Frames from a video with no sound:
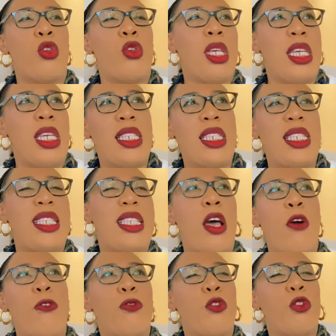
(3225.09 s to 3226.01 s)

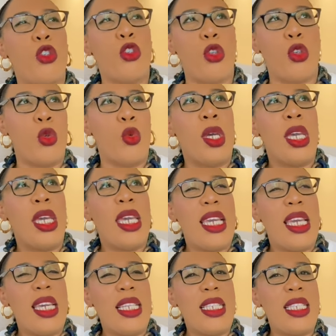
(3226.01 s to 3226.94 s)
itself to,
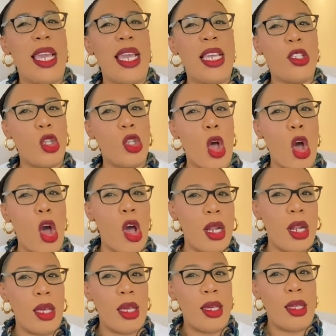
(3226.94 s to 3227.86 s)
it takes
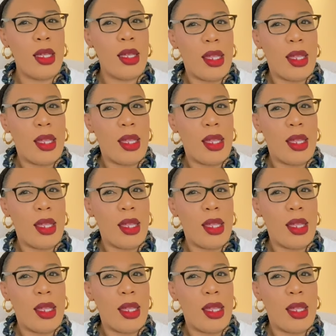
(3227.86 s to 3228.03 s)
on